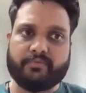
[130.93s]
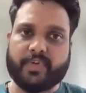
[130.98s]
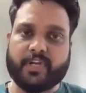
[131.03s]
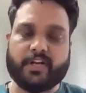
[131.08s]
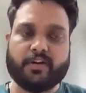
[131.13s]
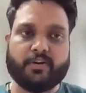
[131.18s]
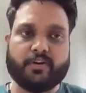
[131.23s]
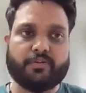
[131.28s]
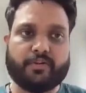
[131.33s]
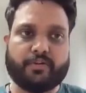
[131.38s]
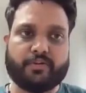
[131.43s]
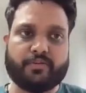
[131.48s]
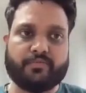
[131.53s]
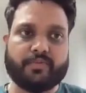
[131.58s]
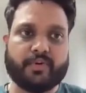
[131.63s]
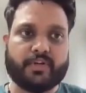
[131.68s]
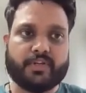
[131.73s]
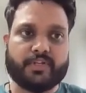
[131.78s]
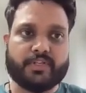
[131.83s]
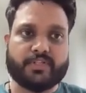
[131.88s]
We are not going to
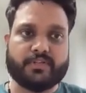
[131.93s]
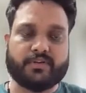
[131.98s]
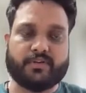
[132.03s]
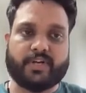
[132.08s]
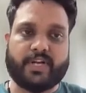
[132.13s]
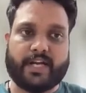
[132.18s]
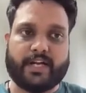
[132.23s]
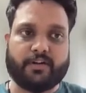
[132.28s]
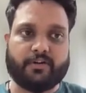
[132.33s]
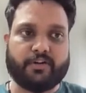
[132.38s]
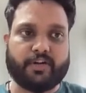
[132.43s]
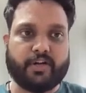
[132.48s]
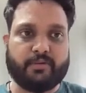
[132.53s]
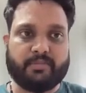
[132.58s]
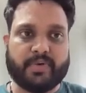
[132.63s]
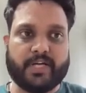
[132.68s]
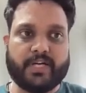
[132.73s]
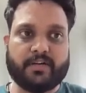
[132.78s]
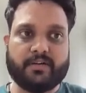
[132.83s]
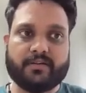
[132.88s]
focus on data on
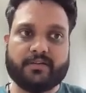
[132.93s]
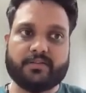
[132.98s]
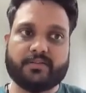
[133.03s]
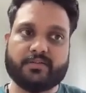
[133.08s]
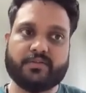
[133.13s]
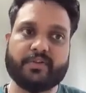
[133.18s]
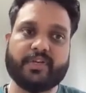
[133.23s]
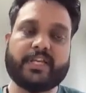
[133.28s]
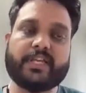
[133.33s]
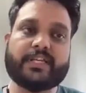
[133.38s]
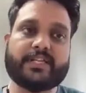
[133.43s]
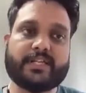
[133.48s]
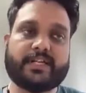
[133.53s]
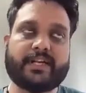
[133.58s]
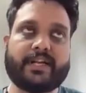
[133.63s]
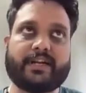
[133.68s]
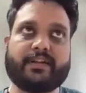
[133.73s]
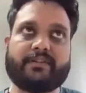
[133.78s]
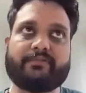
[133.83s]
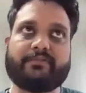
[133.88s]
demand. So
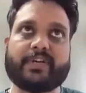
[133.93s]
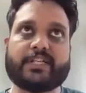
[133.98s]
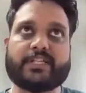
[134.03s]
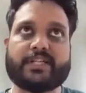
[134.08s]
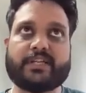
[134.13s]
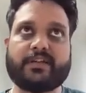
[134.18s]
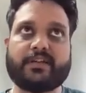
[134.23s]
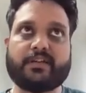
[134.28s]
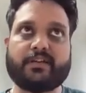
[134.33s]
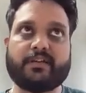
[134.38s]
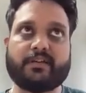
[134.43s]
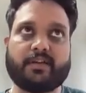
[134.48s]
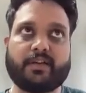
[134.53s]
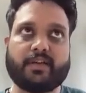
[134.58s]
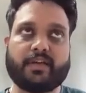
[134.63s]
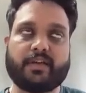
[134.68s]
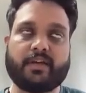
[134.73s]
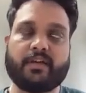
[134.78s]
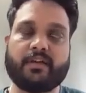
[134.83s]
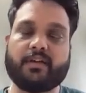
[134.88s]
initial data fetching,
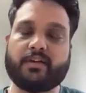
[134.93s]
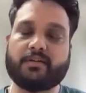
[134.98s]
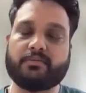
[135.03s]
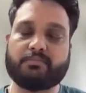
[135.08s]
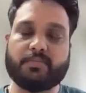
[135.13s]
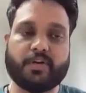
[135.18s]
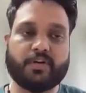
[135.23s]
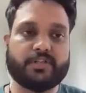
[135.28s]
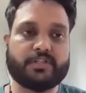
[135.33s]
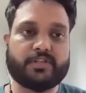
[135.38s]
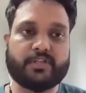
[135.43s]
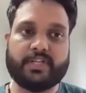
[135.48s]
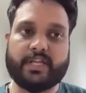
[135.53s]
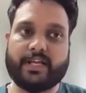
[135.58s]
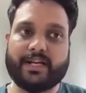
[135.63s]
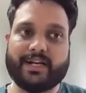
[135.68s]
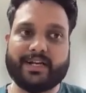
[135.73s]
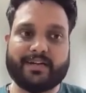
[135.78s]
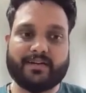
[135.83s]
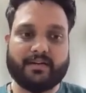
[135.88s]
also
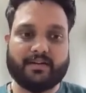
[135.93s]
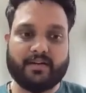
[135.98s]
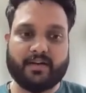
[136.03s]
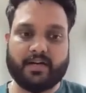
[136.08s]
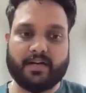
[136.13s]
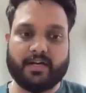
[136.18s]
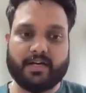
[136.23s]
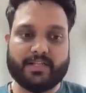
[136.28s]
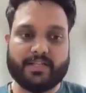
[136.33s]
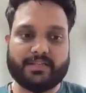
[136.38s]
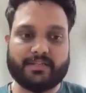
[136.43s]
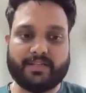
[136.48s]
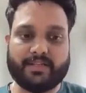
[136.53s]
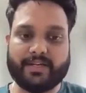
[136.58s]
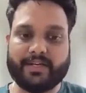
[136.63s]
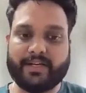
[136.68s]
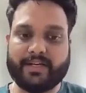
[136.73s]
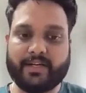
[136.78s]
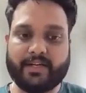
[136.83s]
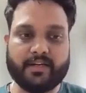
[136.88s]
there are
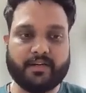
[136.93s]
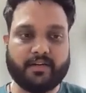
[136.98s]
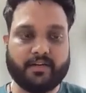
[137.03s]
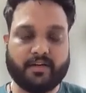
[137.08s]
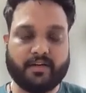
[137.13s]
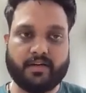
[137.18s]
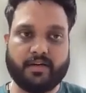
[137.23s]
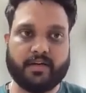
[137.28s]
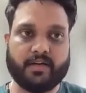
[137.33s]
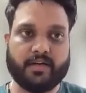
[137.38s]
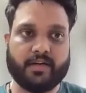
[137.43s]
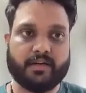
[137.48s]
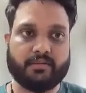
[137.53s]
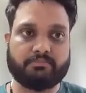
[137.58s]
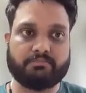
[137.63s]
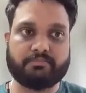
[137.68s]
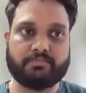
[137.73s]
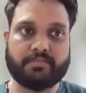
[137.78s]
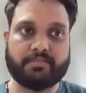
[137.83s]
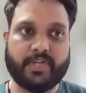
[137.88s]
three
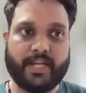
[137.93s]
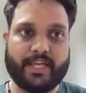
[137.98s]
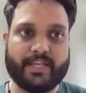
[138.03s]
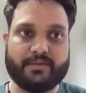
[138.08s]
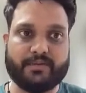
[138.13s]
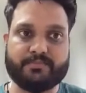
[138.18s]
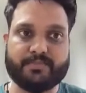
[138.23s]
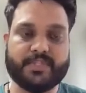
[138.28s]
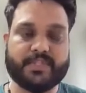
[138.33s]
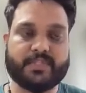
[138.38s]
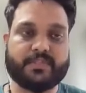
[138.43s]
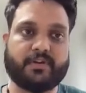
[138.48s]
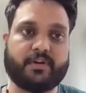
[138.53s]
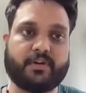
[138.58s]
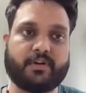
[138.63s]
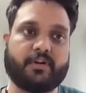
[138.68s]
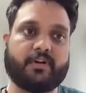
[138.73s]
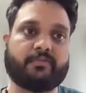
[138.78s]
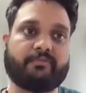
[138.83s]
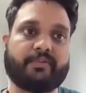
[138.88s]
types
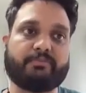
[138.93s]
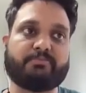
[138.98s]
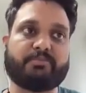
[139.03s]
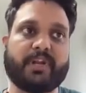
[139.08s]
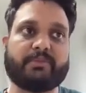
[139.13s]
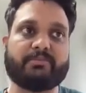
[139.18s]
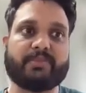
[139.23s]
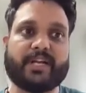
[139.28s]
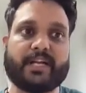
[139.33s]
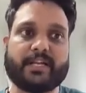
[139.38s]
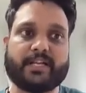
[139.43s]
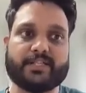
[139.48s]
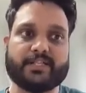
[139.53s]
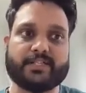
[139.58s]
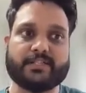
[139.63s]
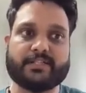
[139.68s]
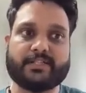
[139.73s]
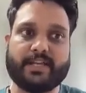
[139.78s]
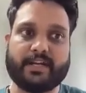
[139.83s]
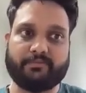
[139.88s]
of
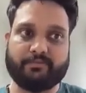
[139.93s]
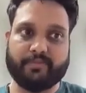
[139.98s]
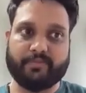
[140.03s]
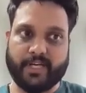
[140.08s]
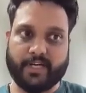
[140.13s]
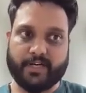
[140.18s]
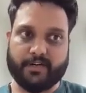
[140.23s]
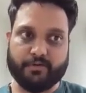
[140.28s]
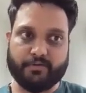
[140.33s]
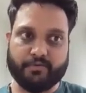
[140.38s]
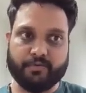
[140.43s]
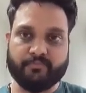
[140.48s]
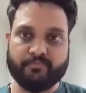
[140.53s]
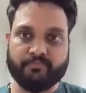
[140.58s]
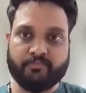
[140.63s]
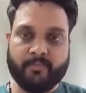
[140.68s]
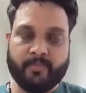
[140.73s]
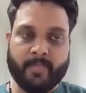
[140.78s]
implementations that we can do.